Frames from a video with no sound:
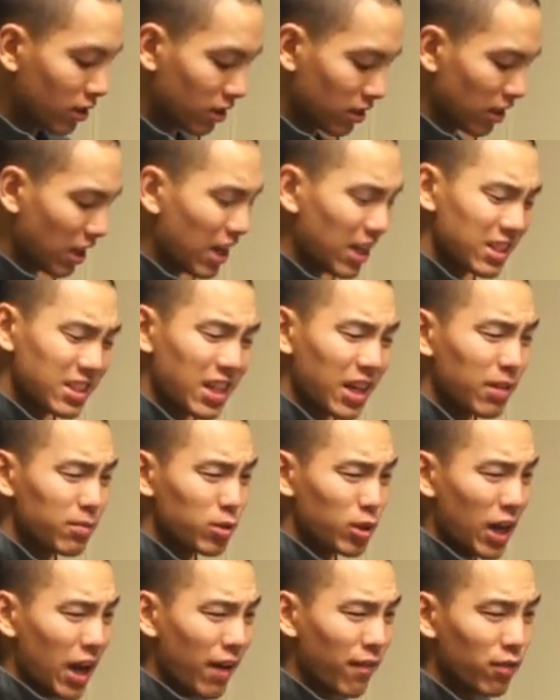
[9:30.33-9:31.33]
A lot of
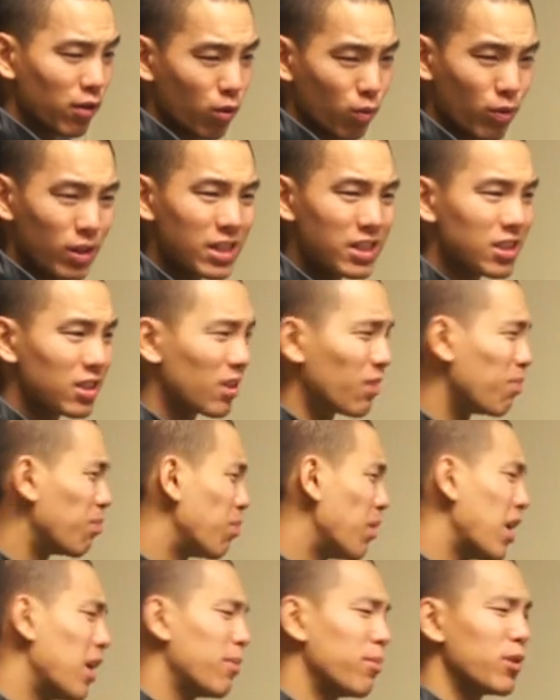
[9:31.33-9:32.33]
times you're having to reach in the
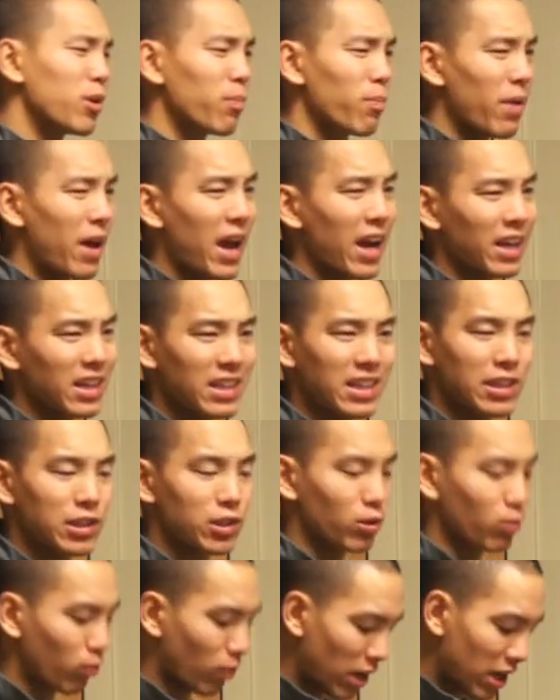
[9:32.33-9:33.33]
bottom of your bag to get
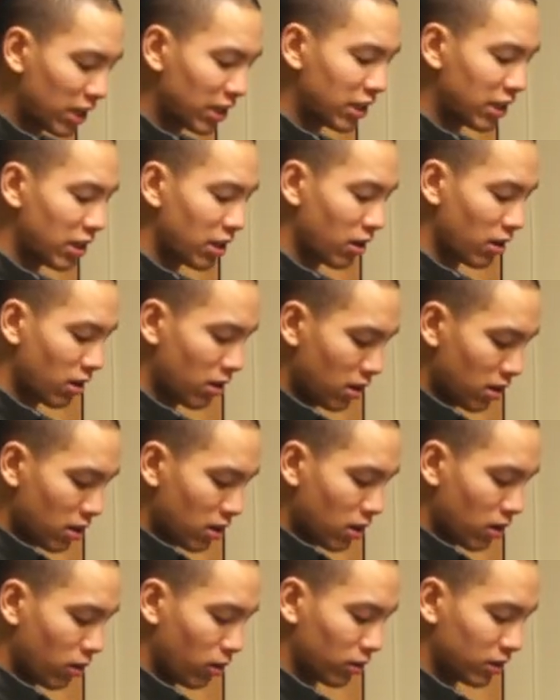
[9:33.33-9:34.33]
your rain gear,
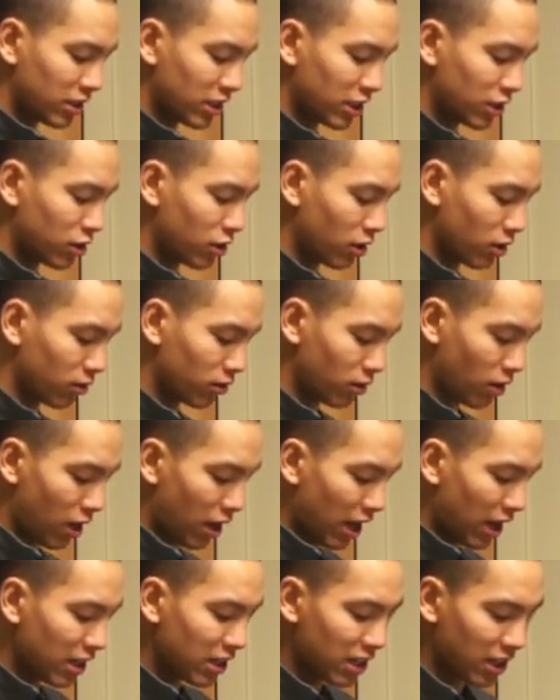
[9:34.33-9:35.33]
or to get, you know,
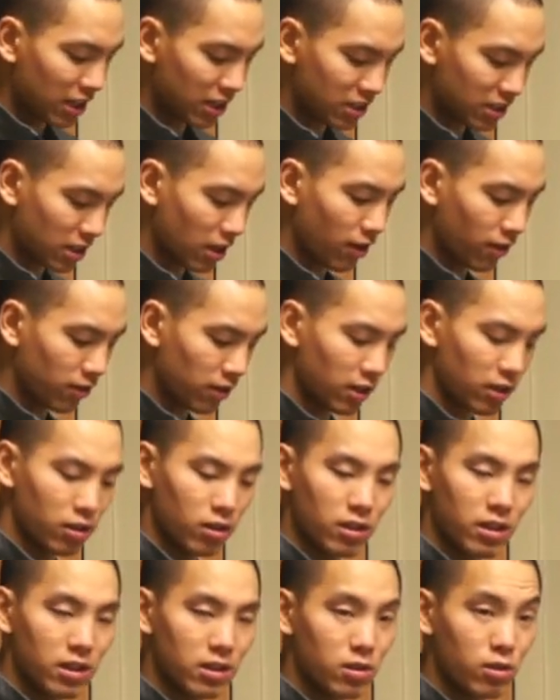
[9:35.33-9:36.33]
any kind of stuff that
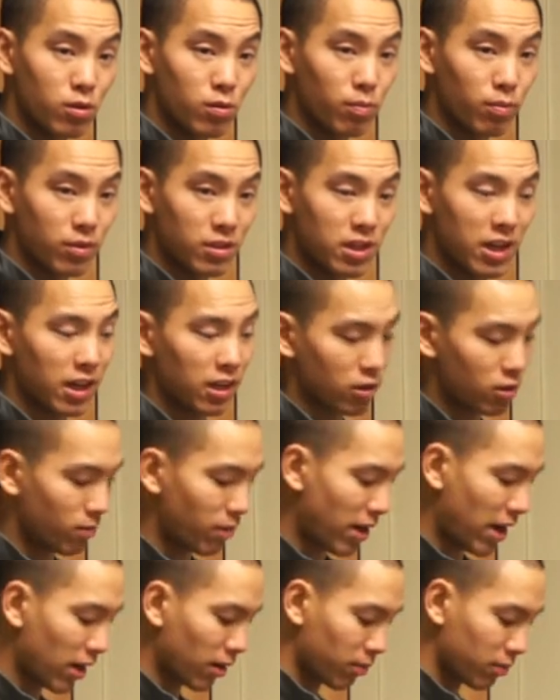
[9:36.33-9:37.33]
you need to protect your
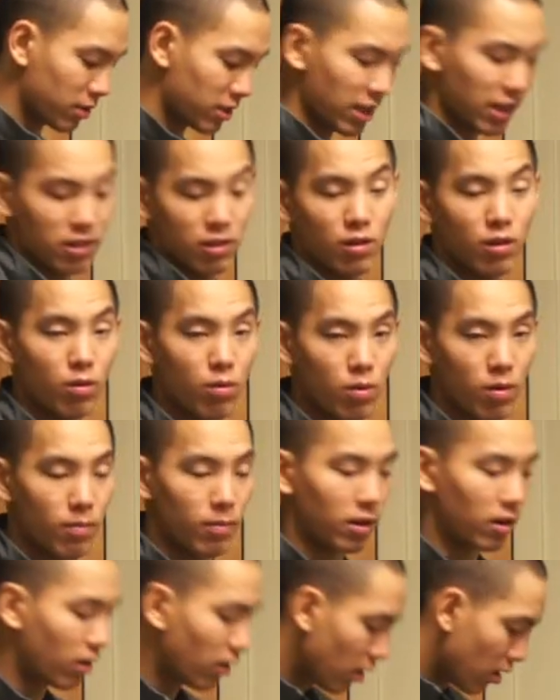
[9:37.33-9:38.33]
bag and protect your
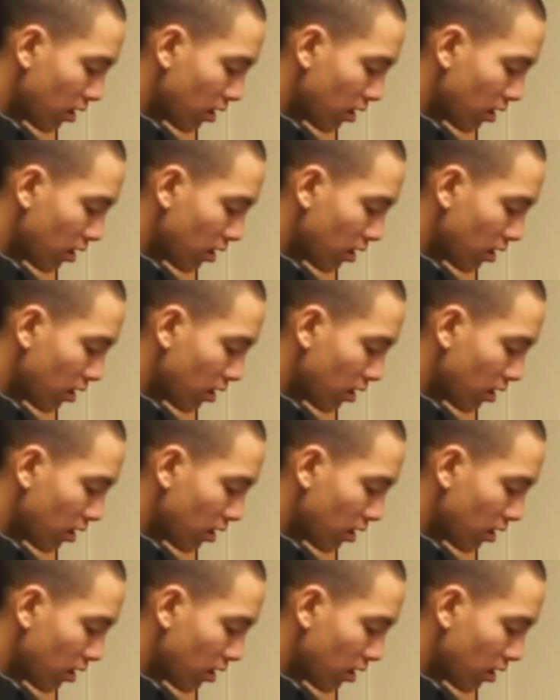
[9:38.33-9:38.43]
equipment.